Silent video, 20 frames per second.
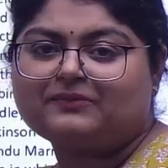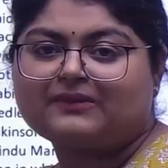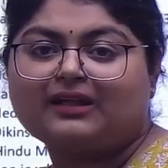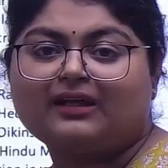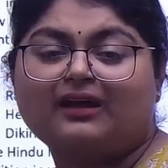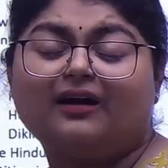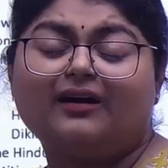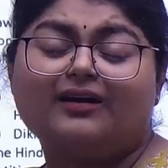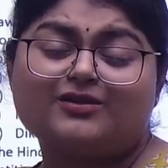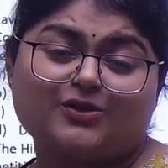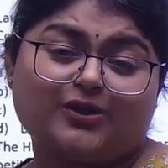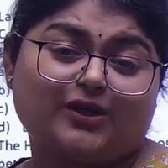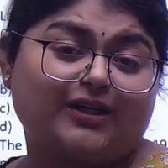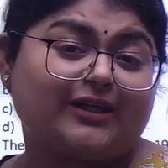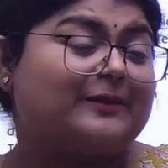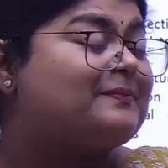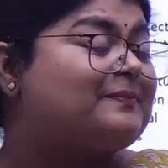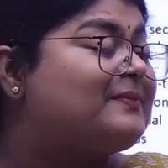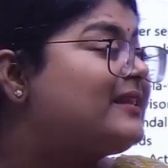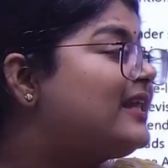
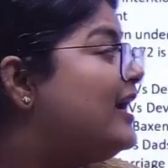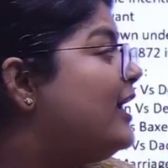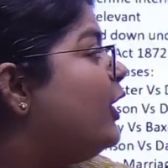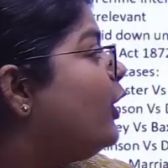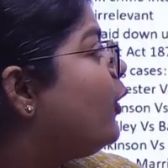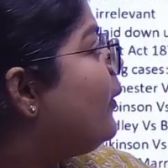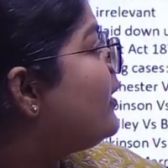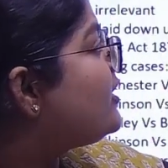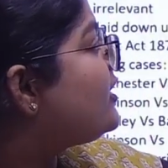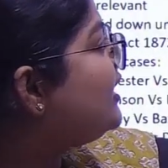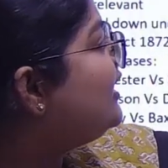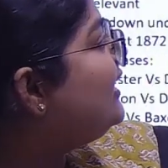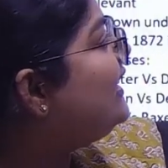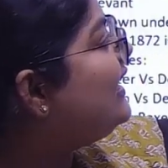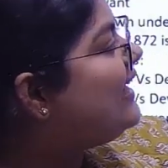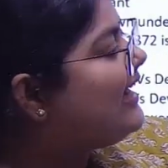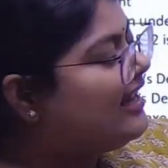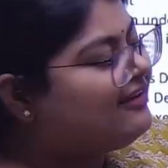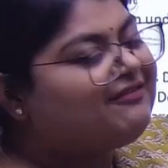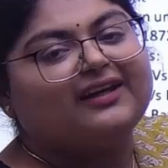
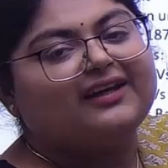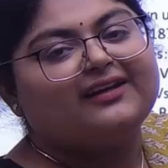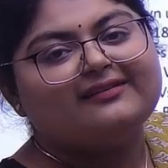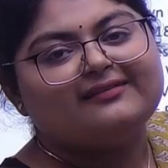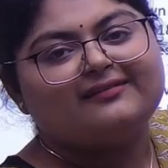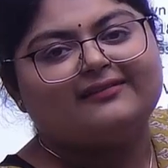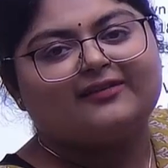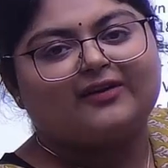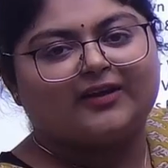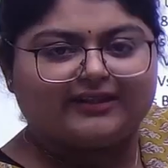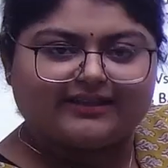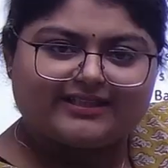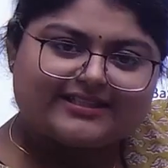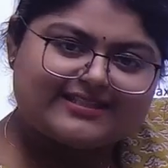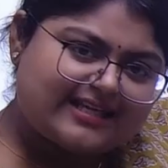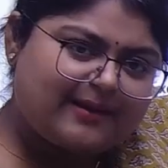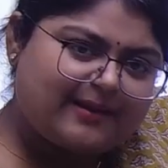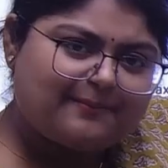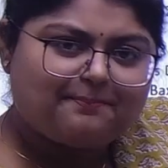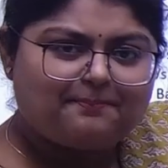11 in the
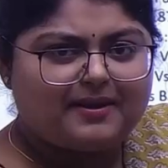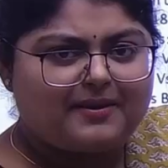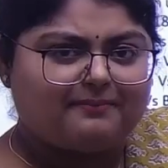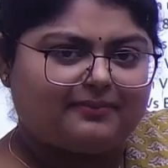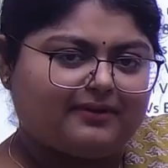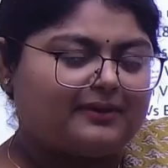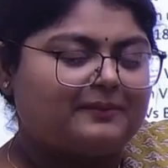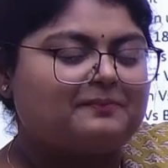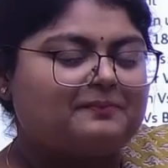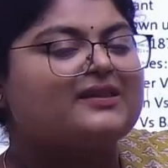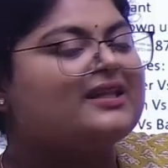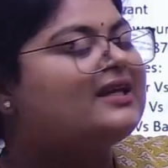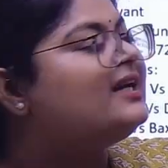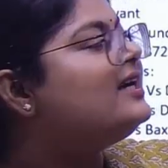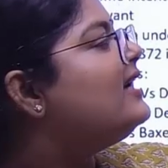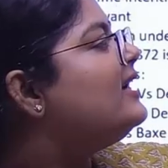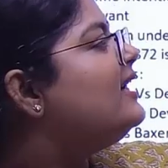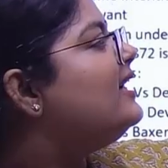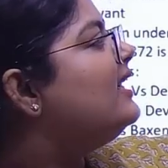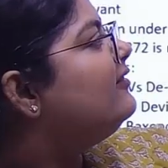same paper,
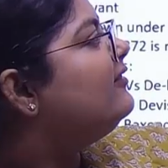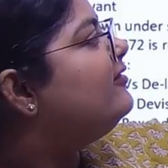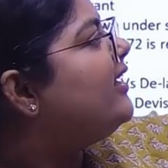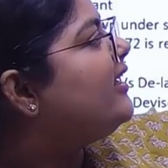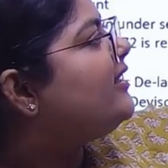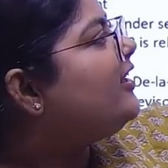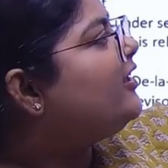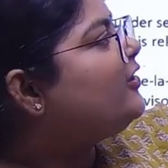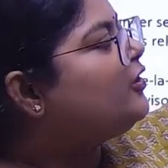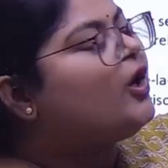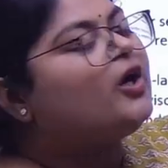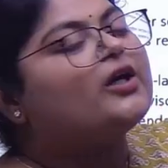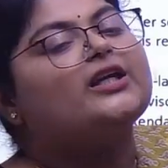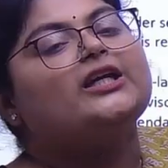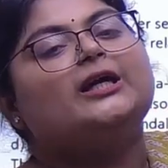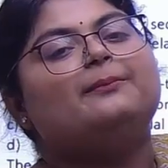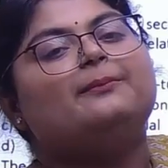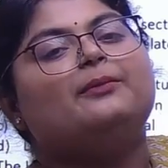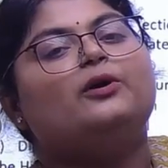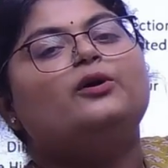where they're talking
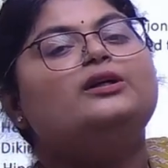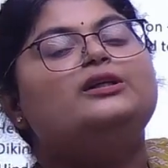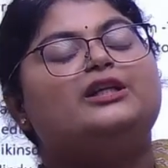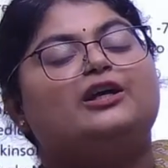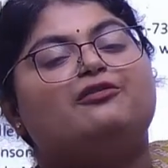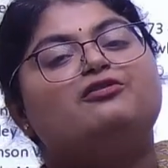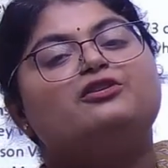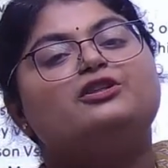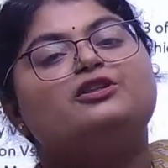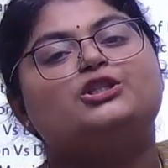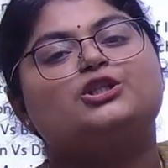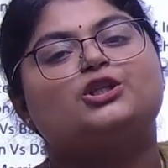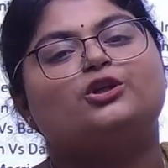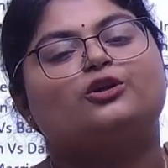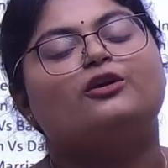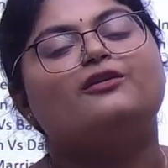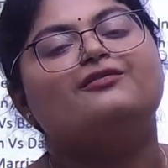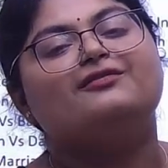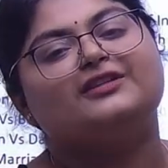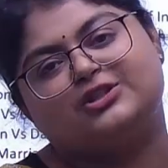about definition
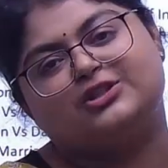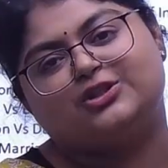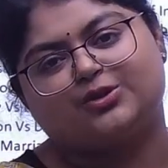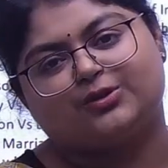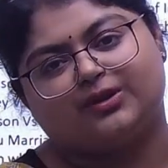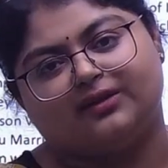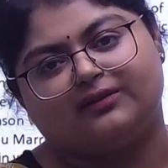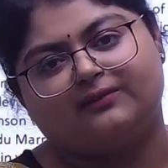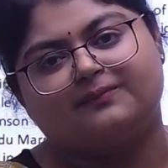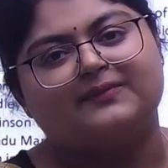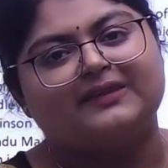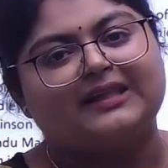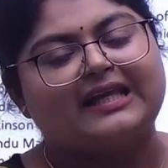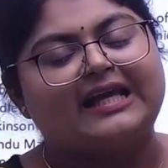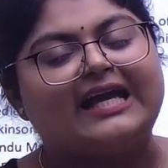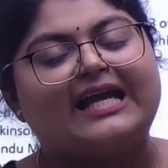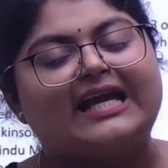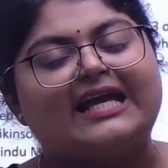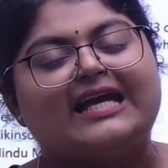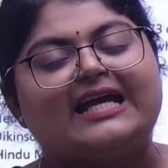of injury.
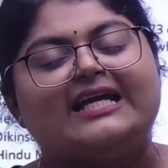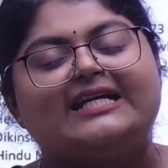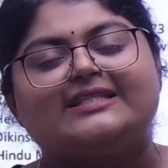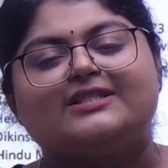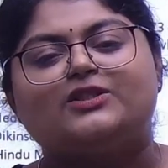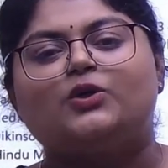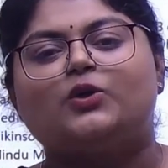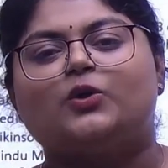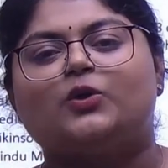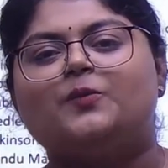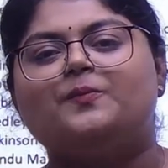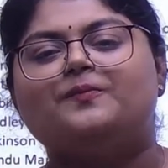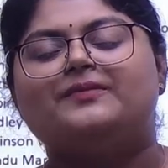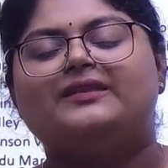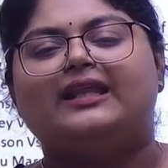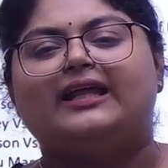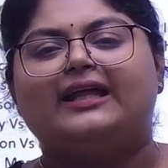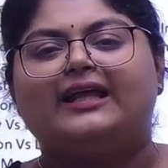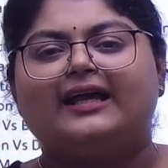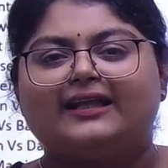So,
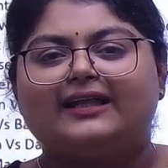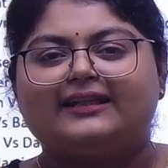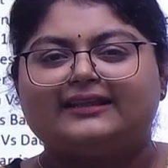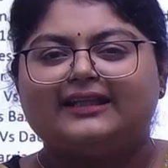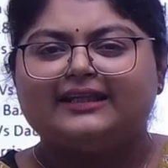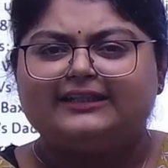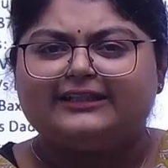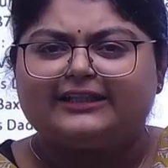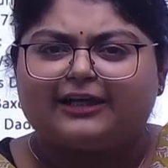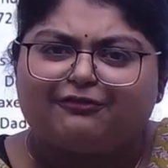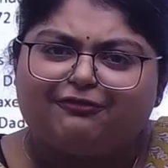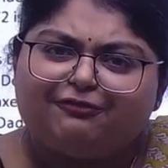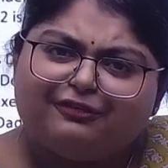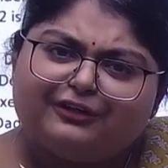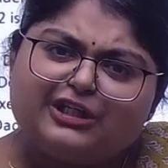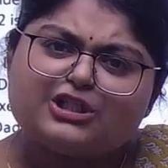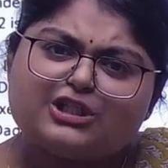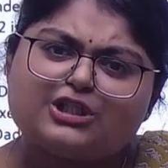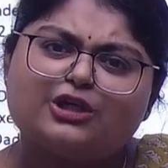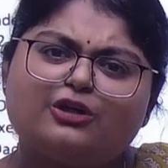the
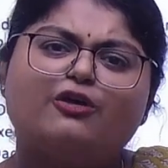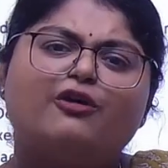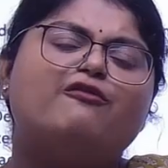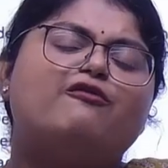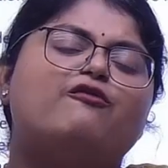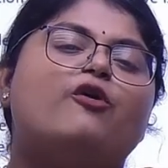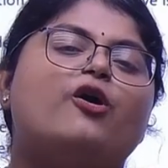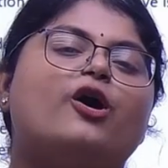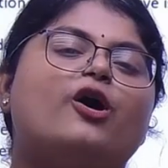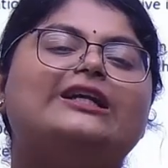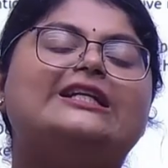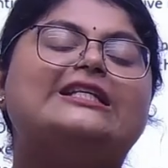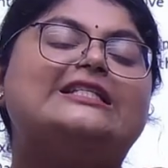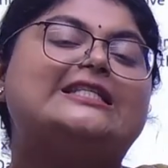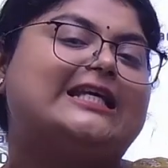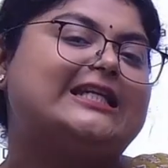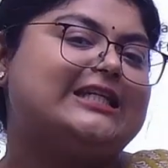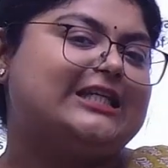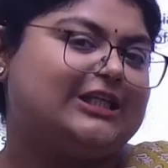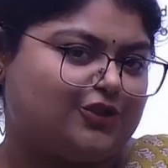definition of what is
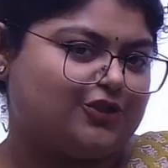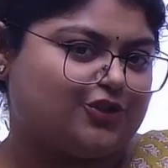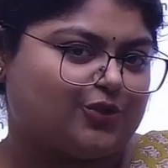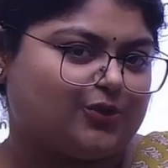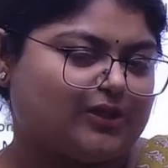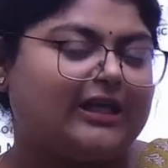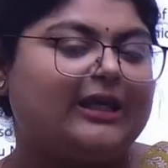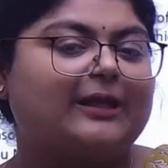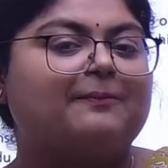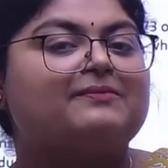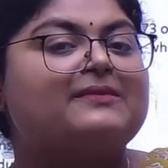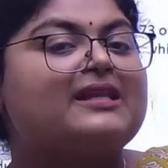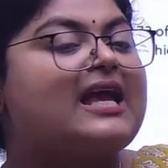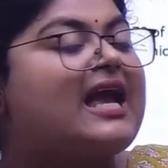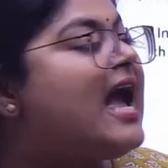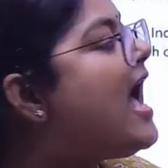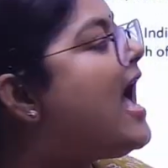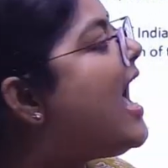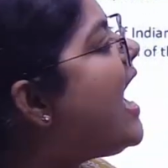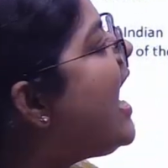an injury
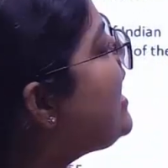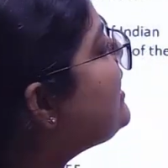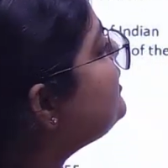as